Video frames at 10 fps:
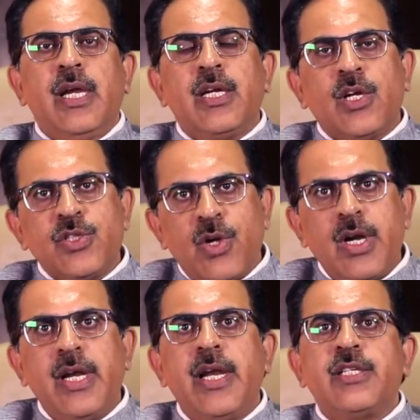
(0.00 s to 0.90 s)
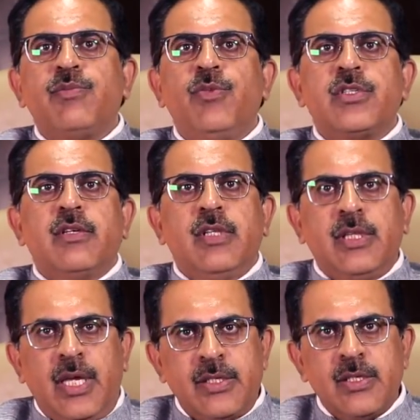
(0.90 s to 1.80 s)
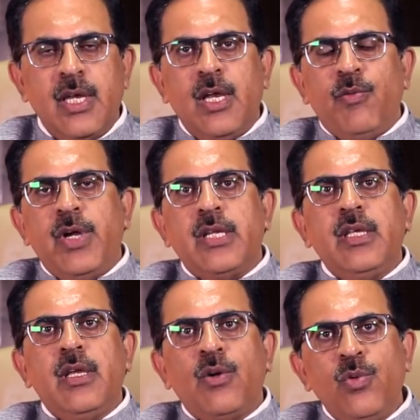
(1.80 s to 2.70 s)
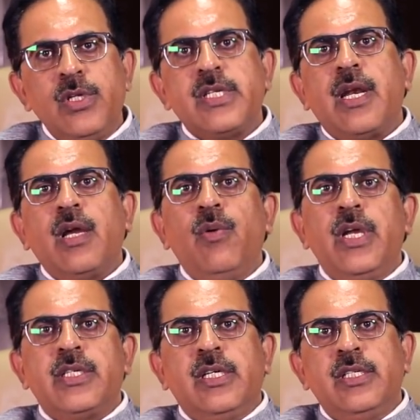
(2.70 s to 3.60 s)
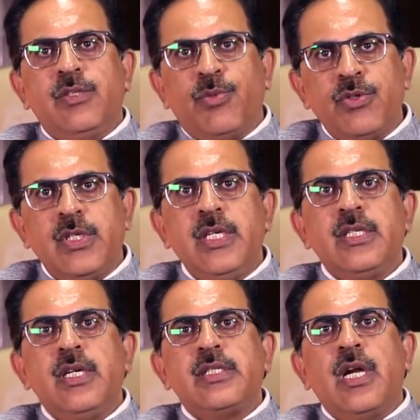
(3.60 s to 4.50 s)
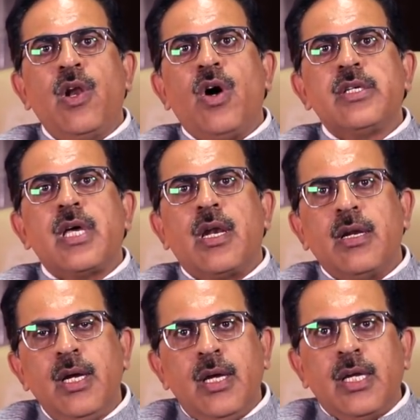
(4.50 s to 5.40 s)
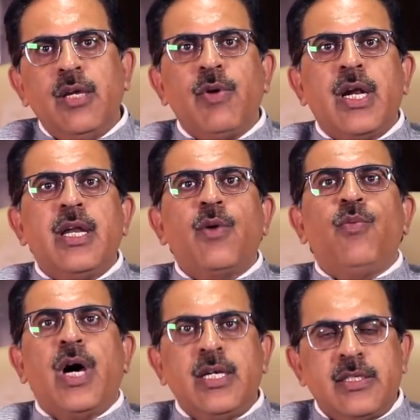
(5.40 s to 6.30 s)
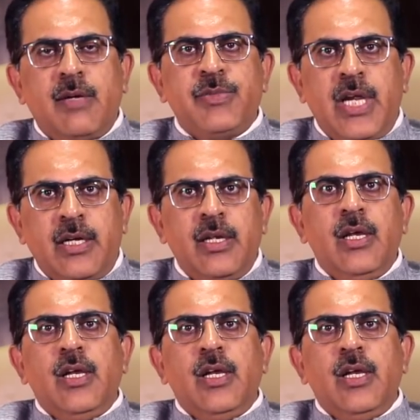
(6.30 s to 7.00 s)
It consolidates most of the things where the rules and regulations, procedures and laws are given under one subject.